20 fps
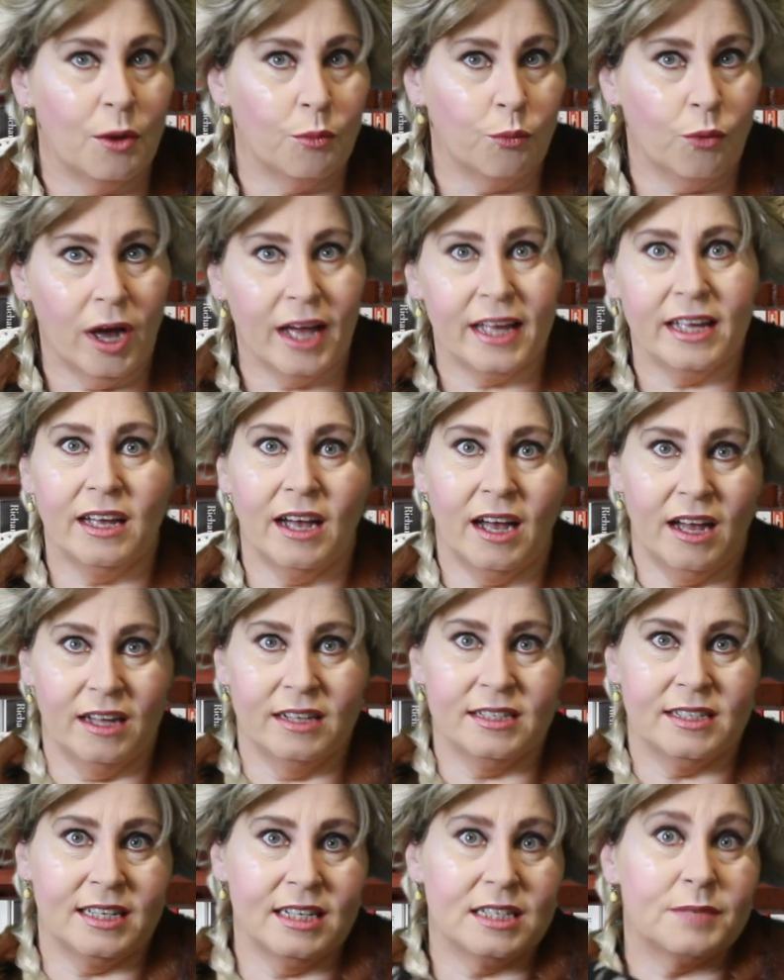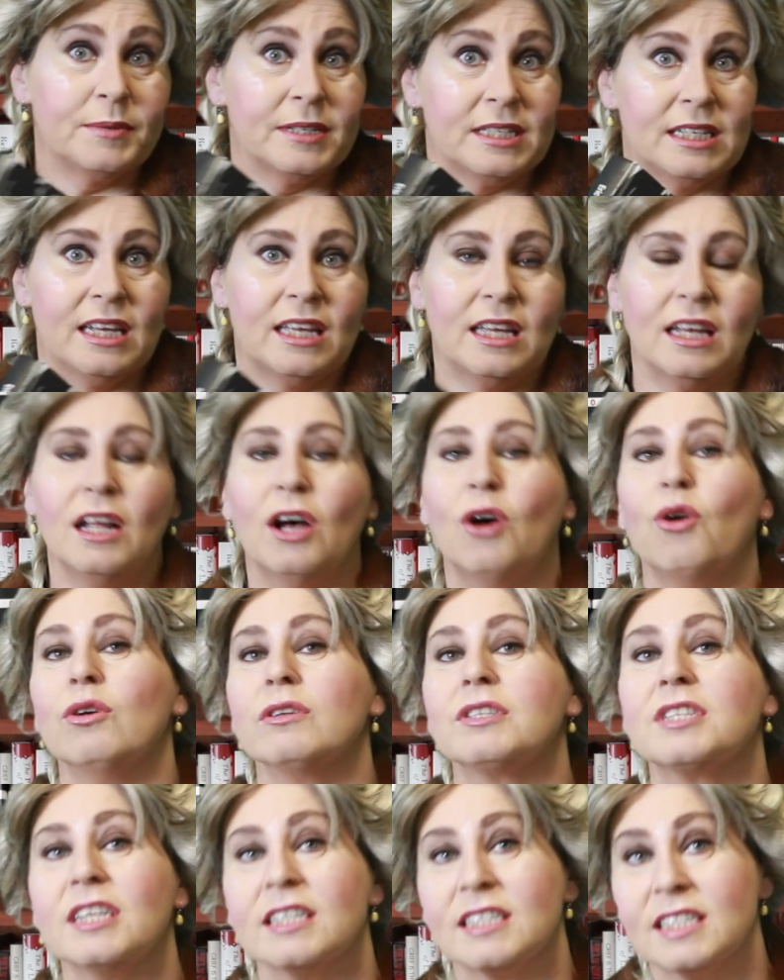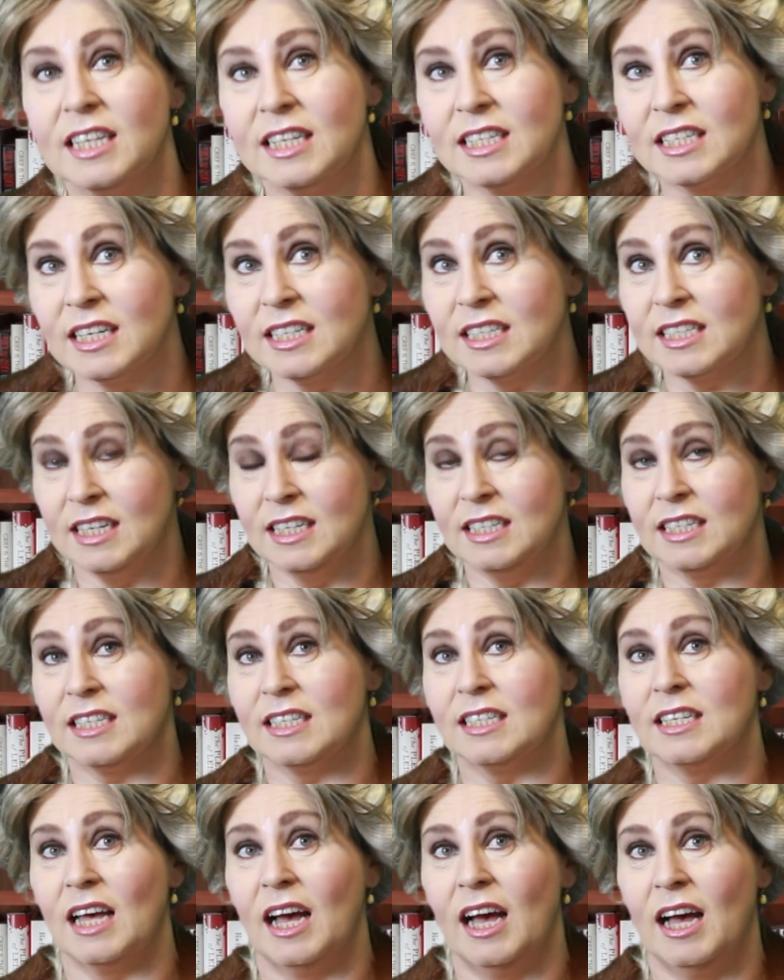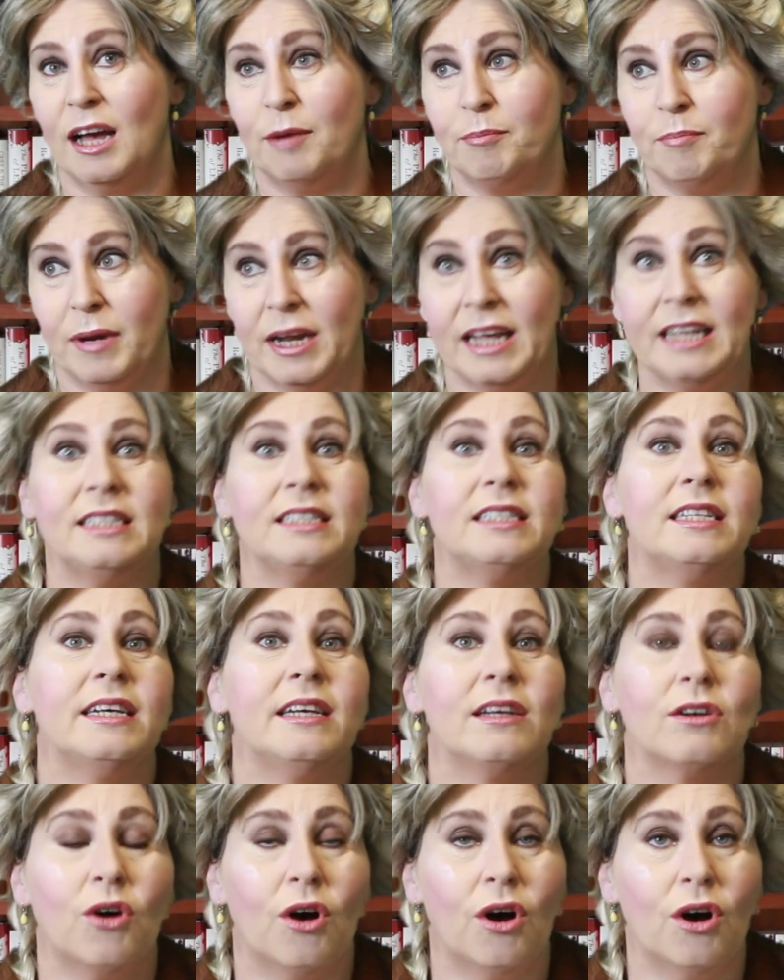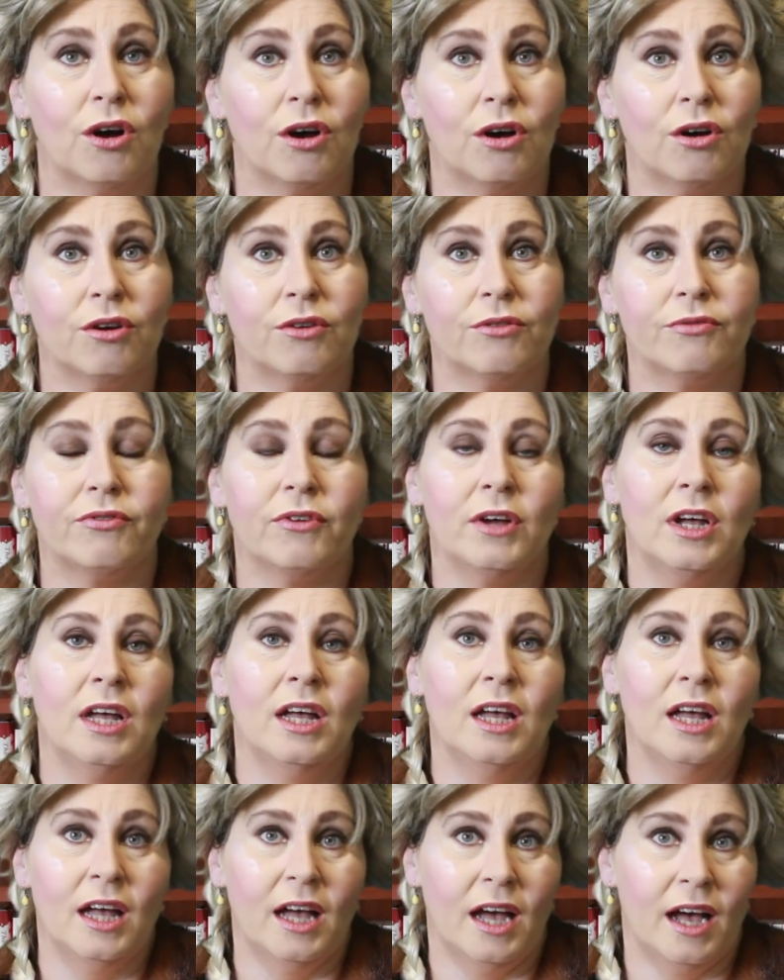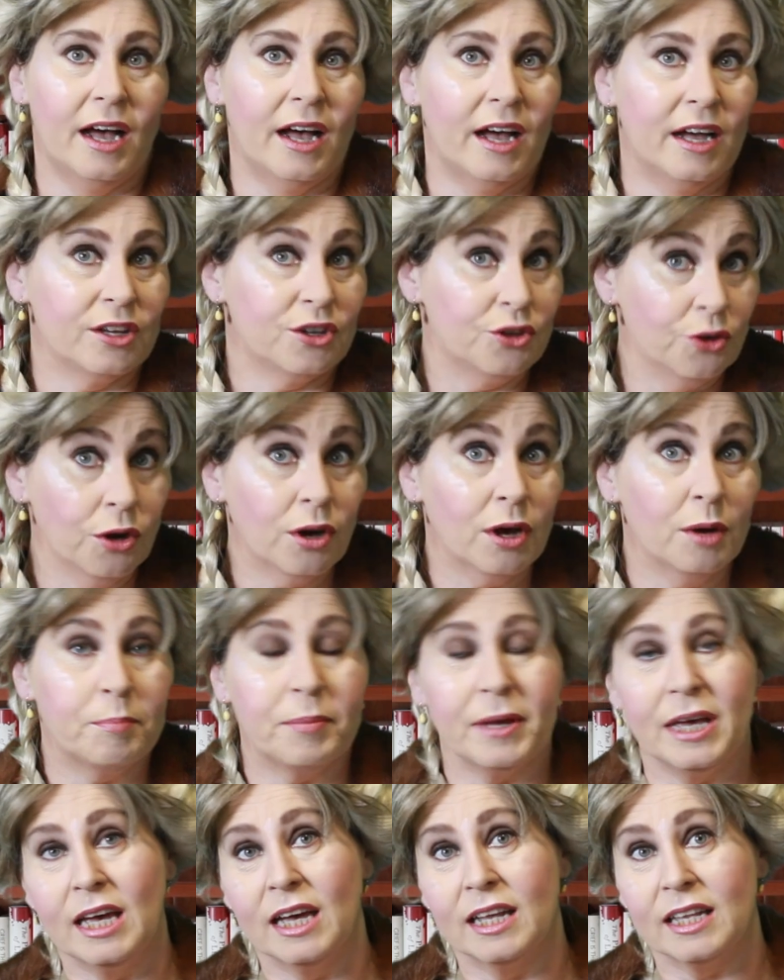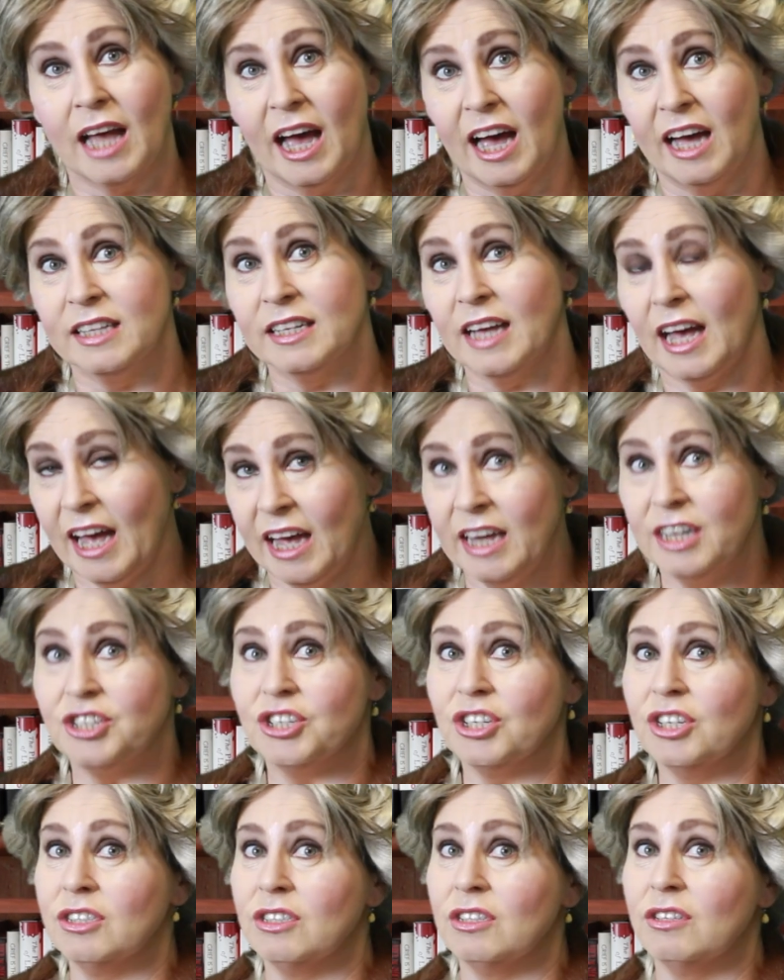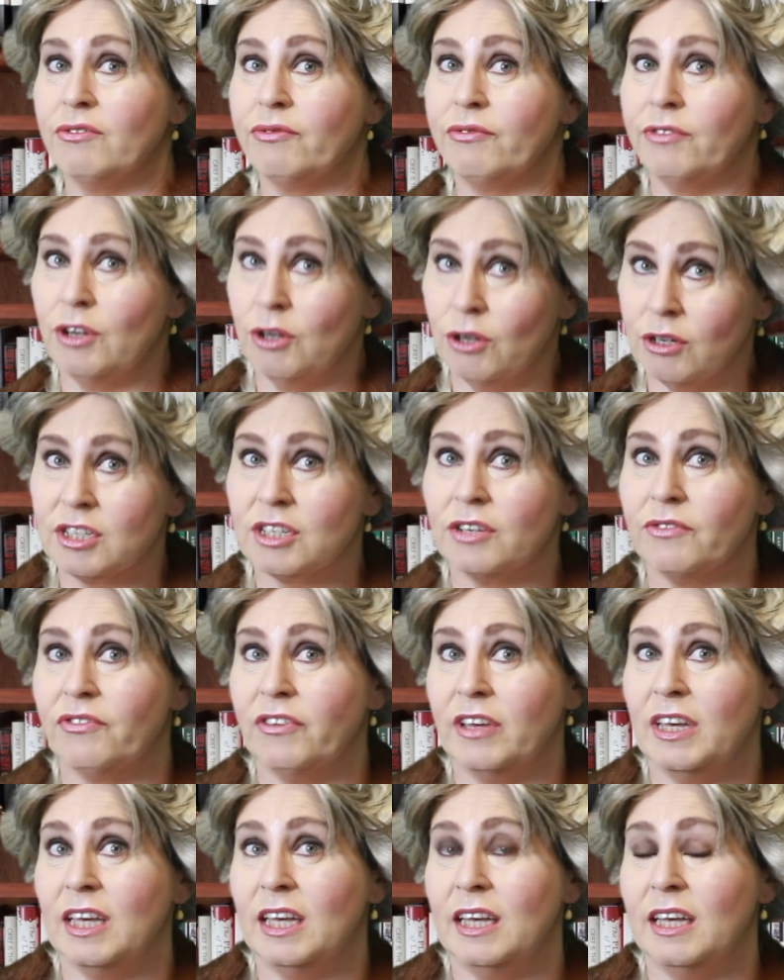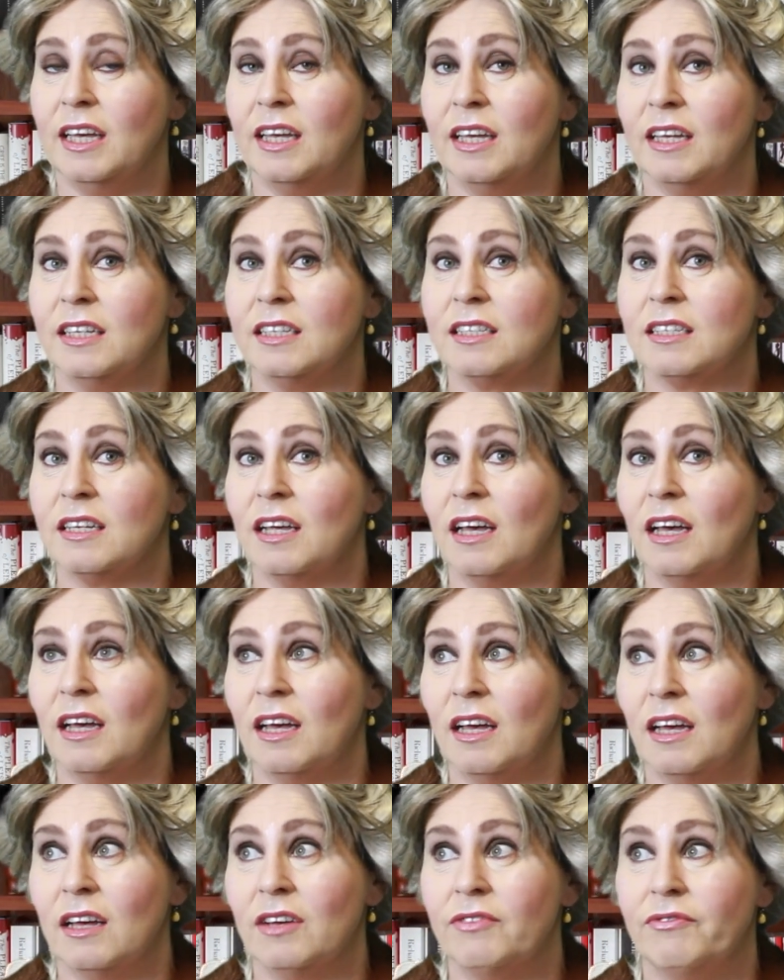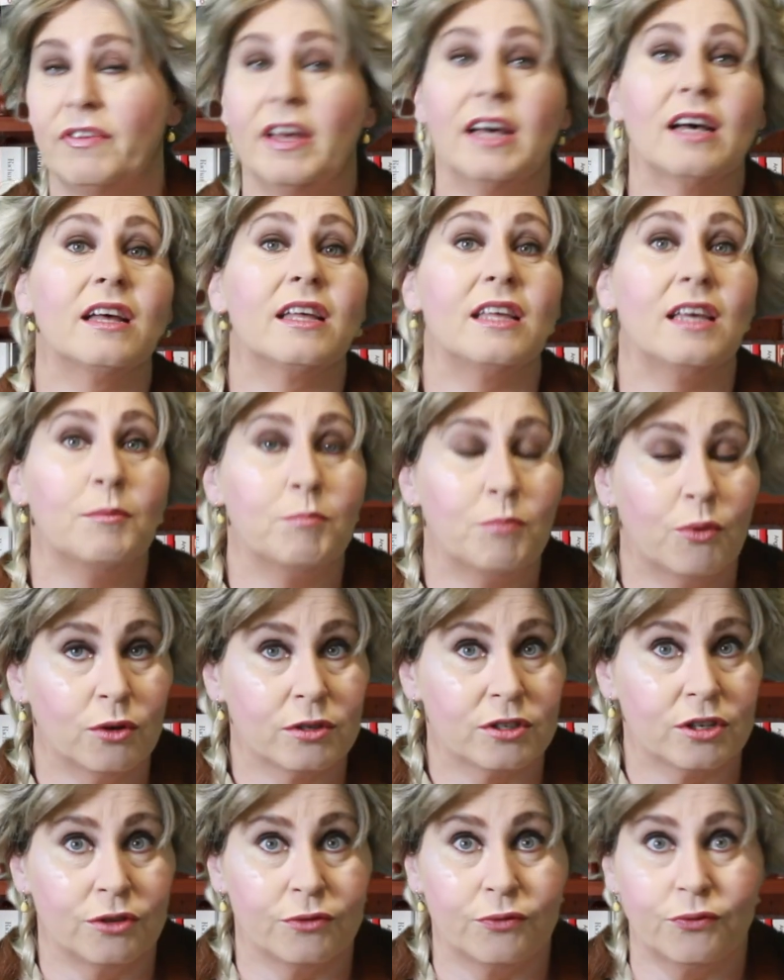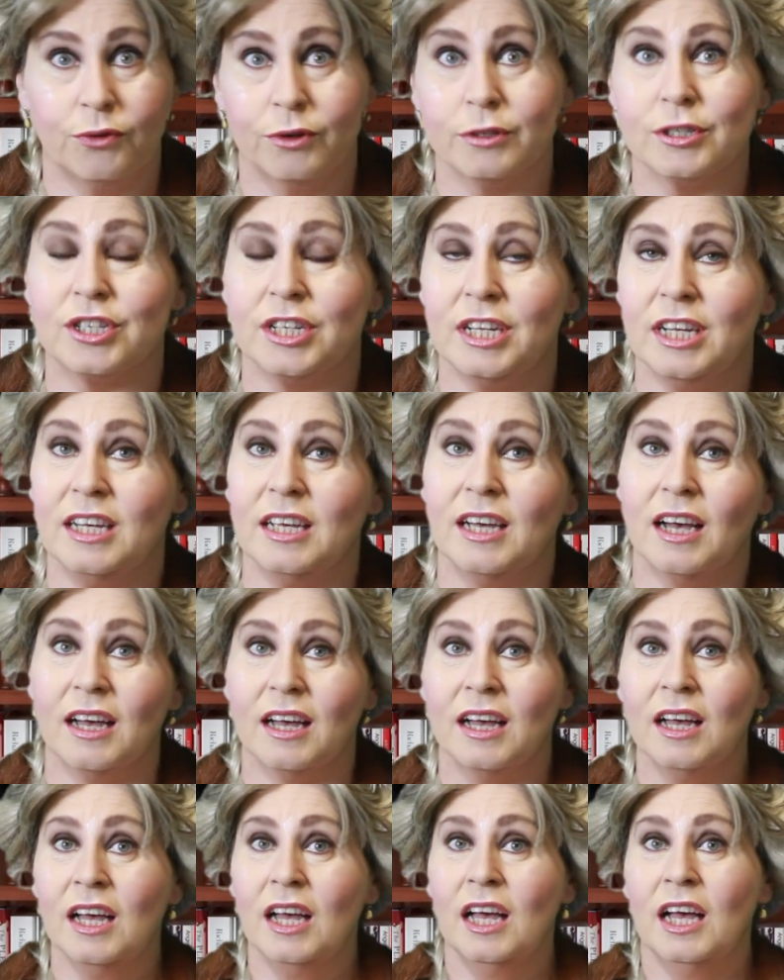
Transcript: and why this particular author thinks that this blending of European and Asian philosophy is very important for the